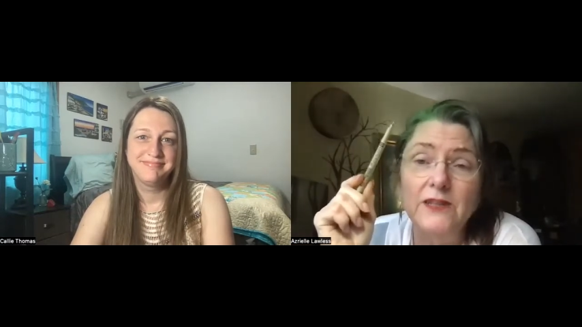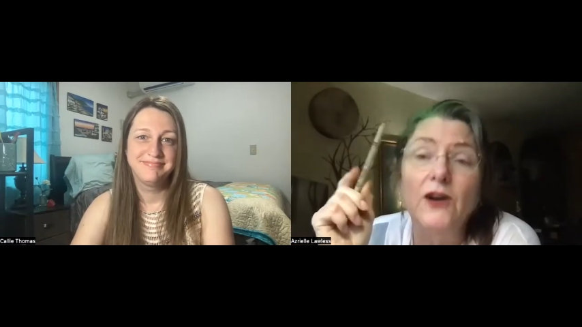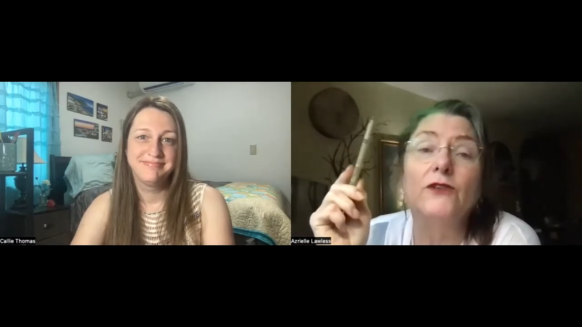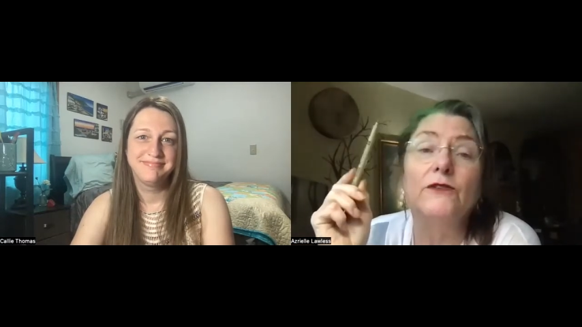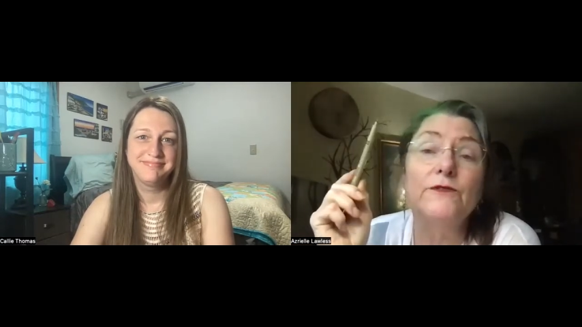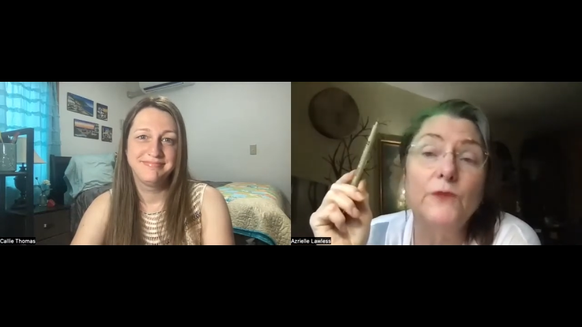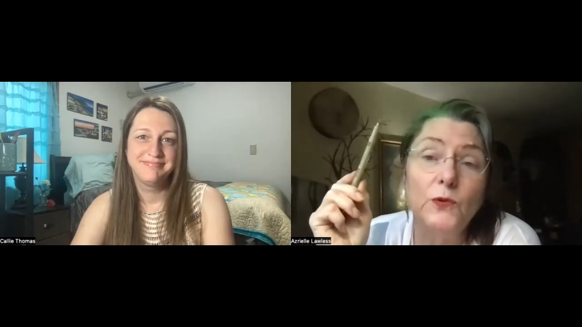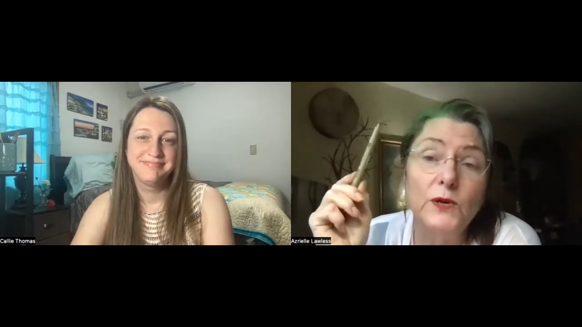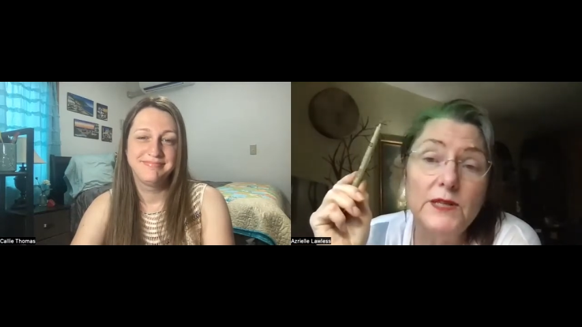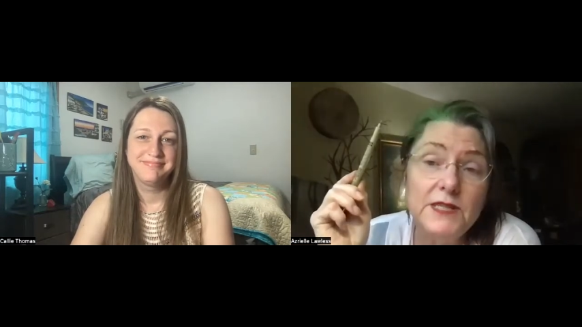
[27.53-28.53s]
Speaker 1: called A
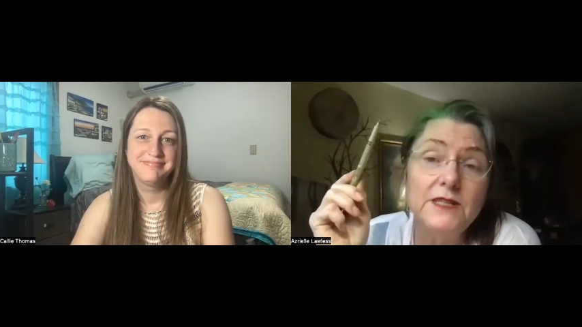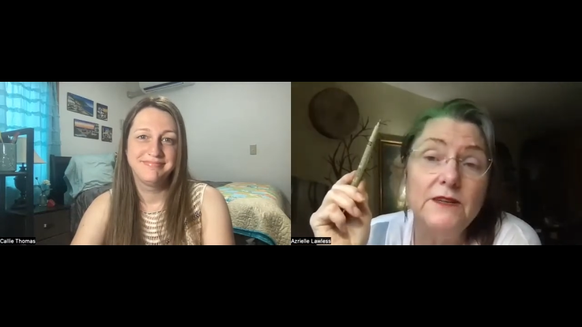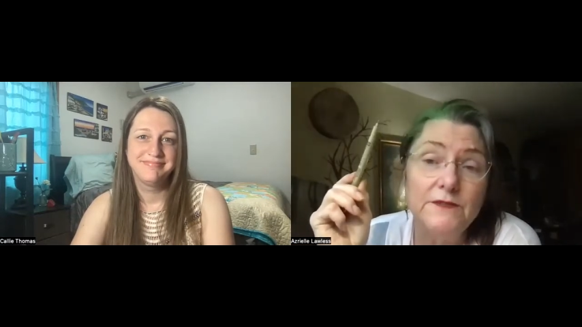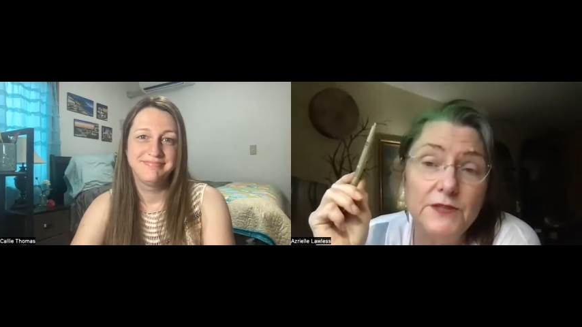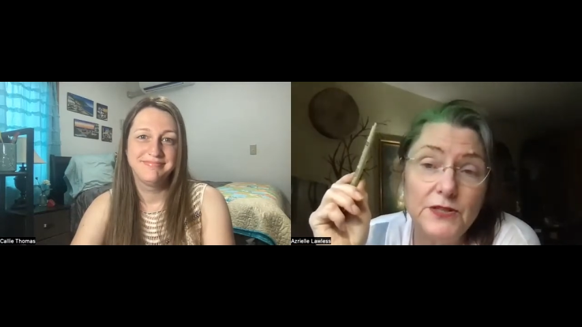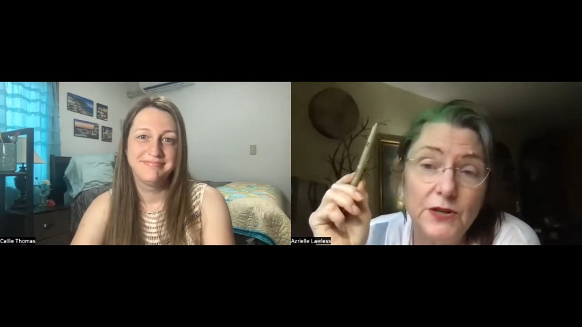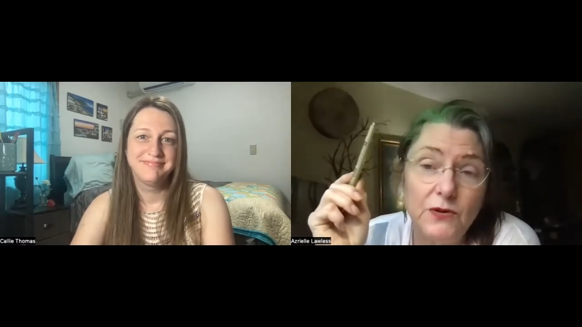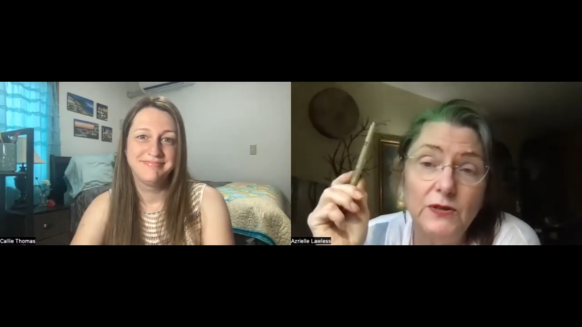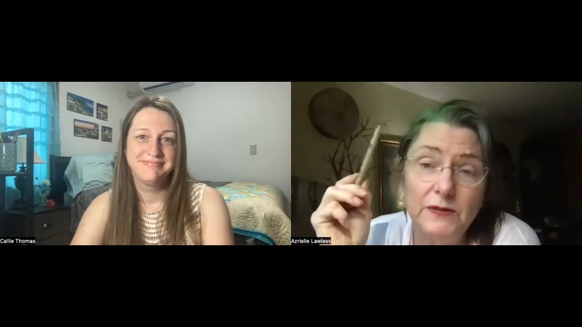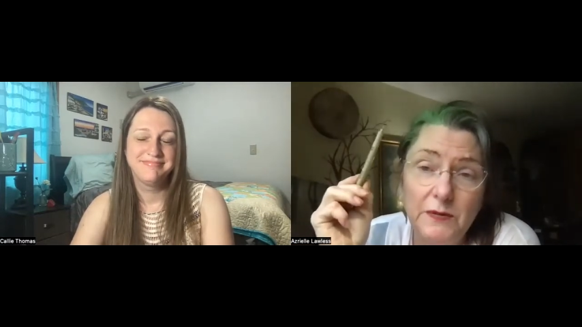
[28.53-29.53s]
Forest of
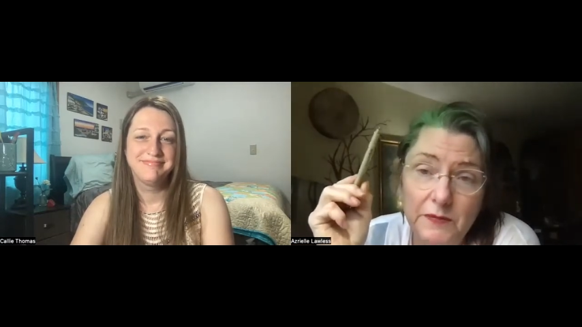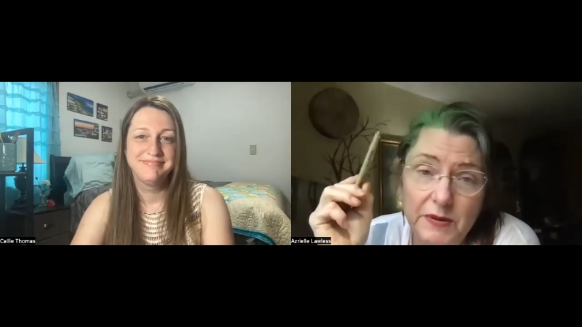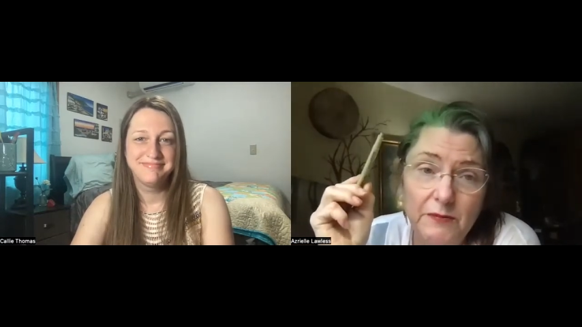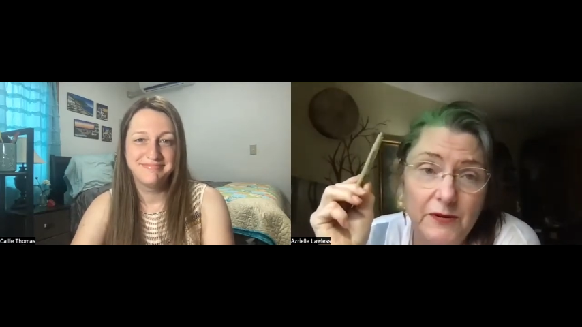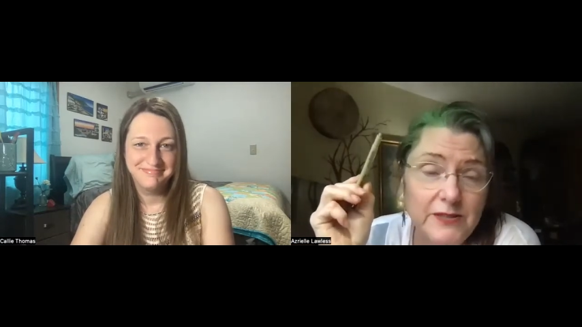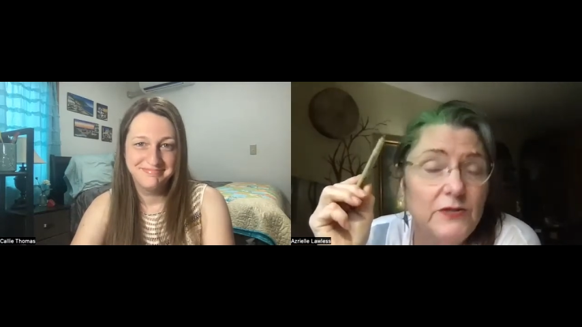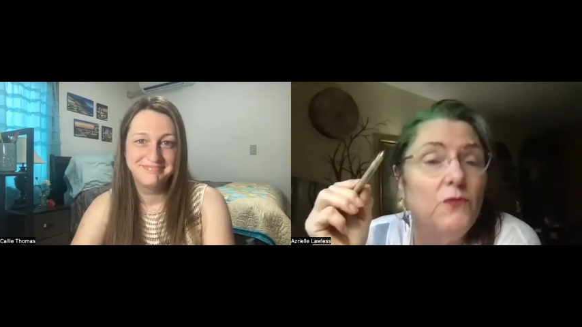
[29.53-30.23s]
Stolen Memories.